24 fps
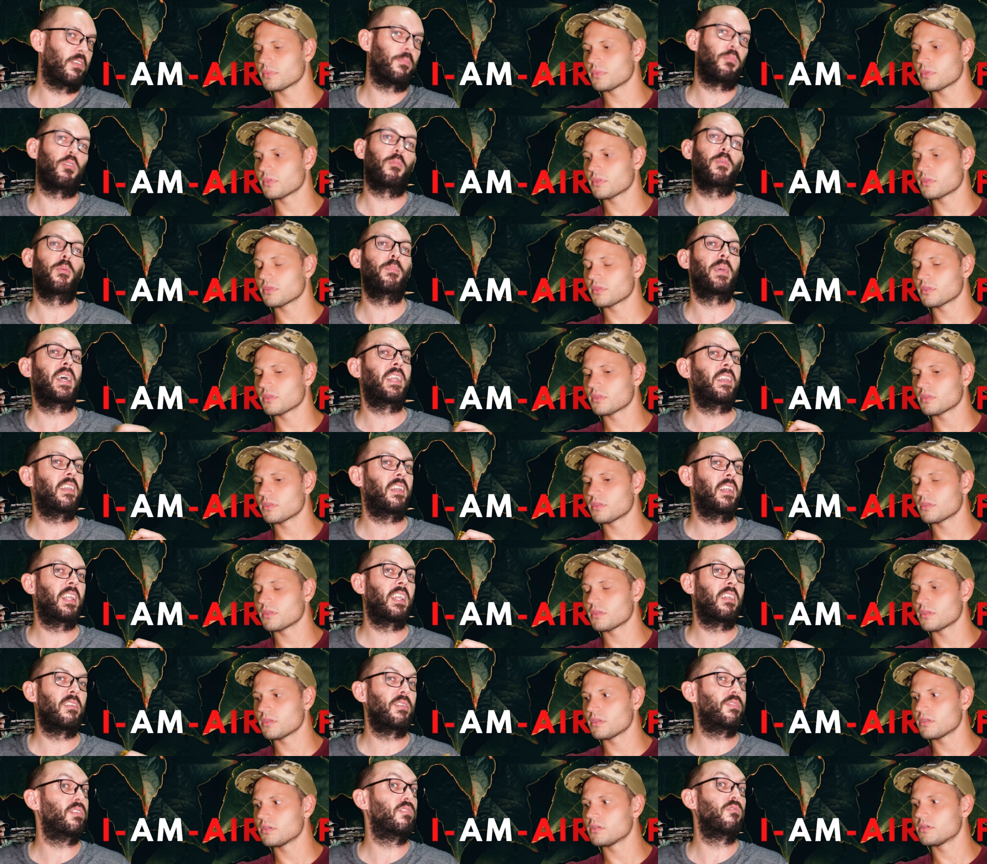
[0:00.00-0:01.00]
Speaker 1: a proper
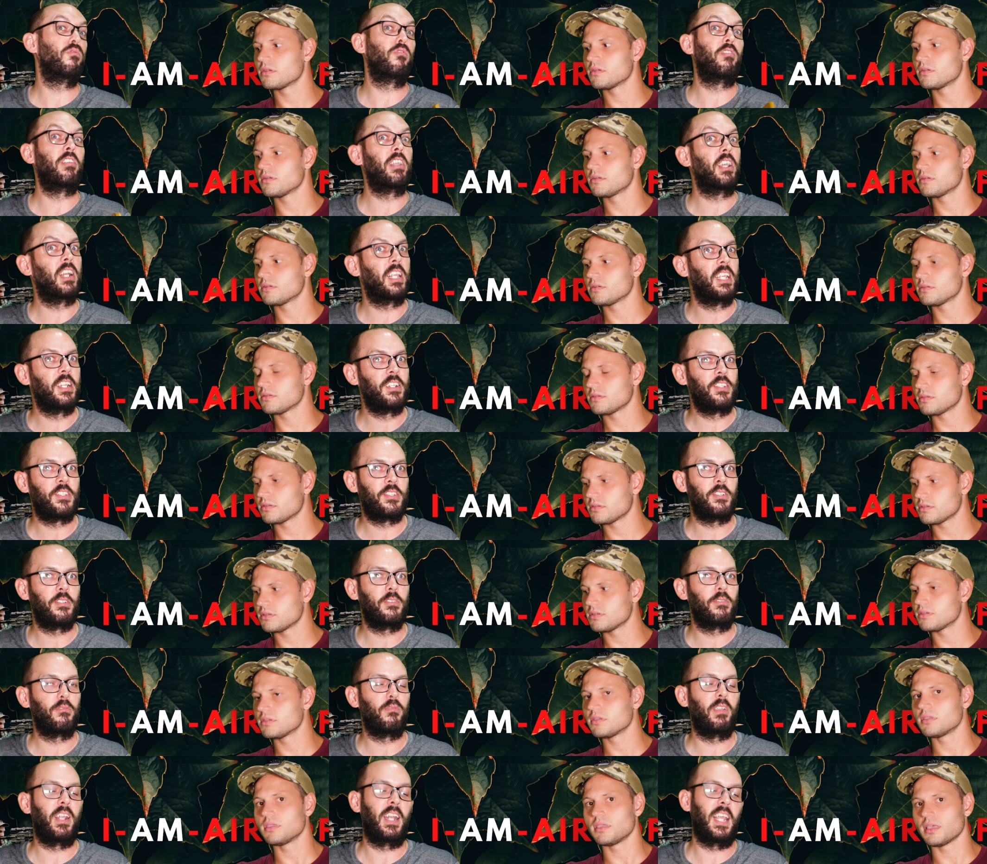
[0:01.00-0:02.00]
bandolier if you're really into
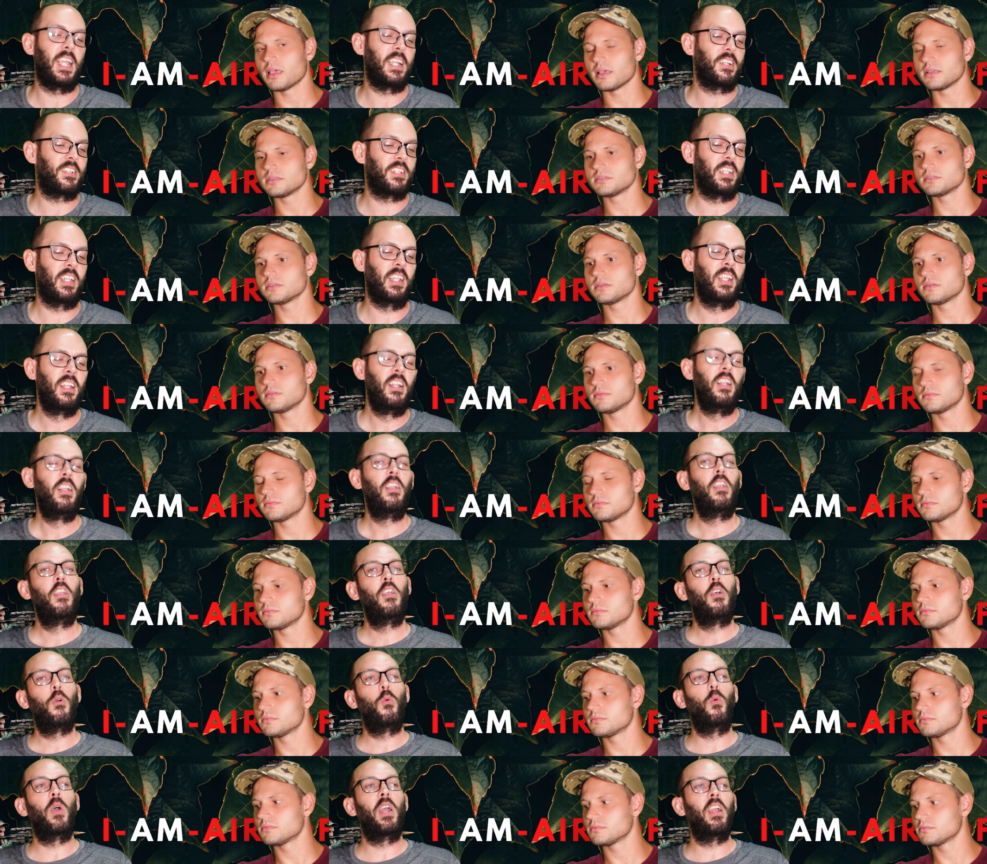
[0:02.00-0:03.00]
reenacting.
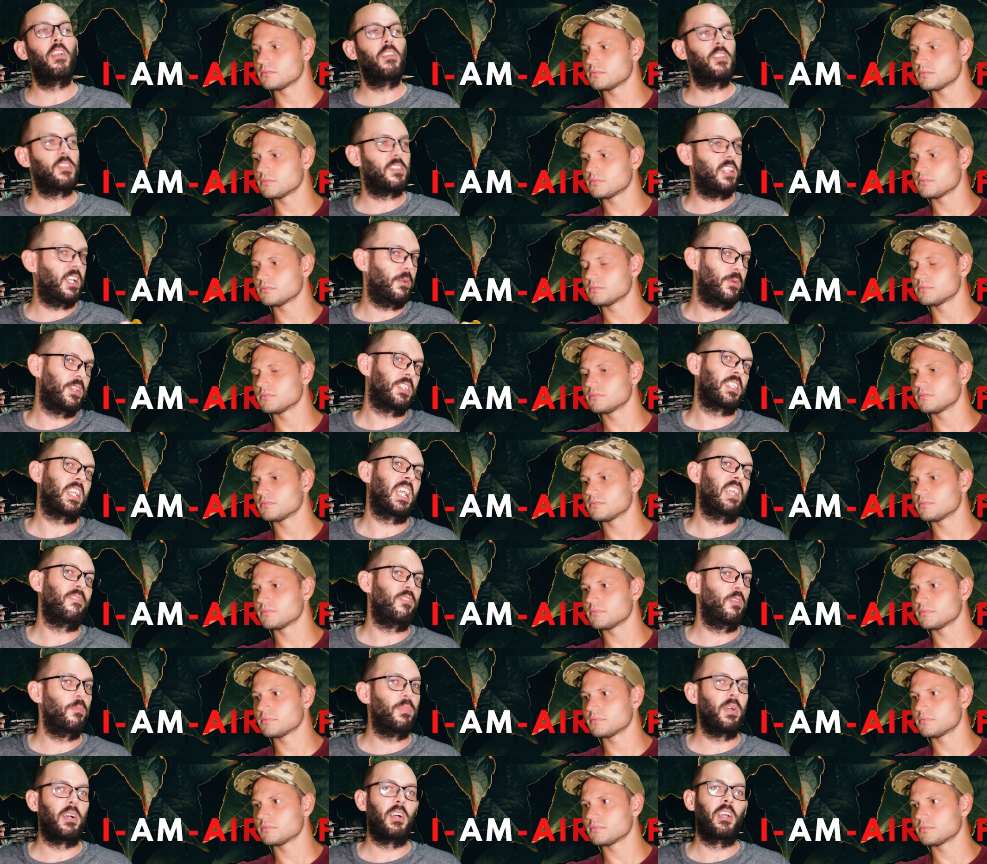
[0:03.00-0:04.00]
Whereas, like we say, if you
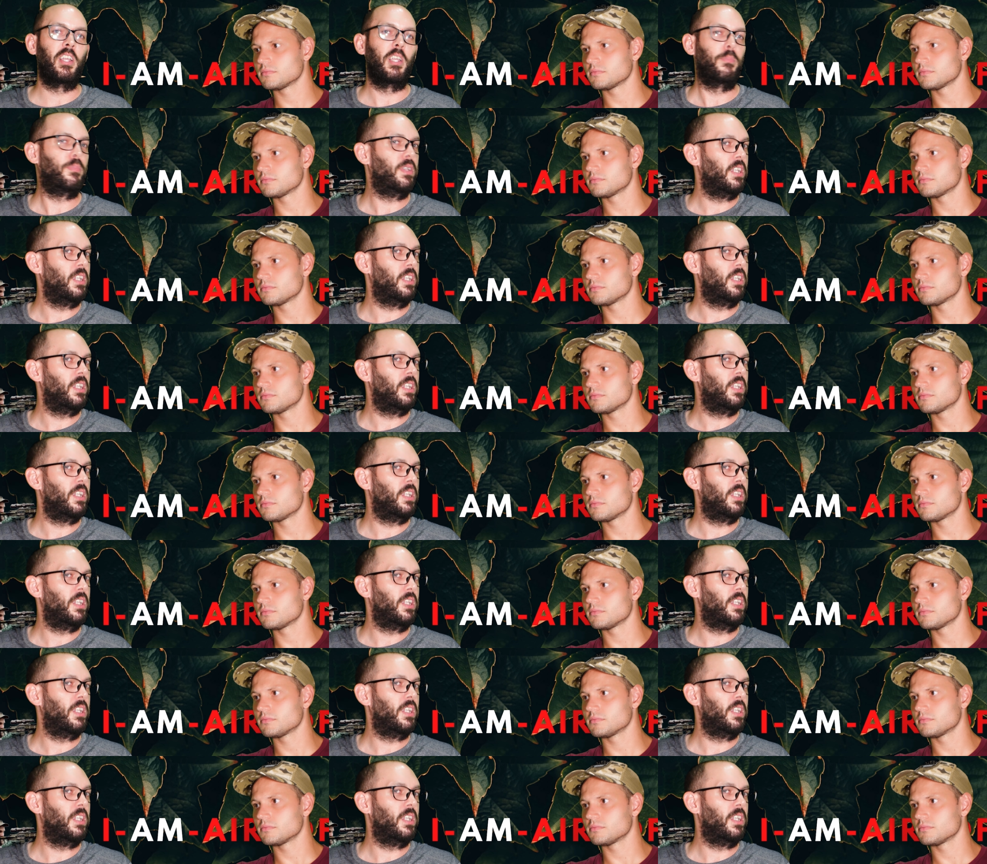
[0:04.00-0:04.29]
buy a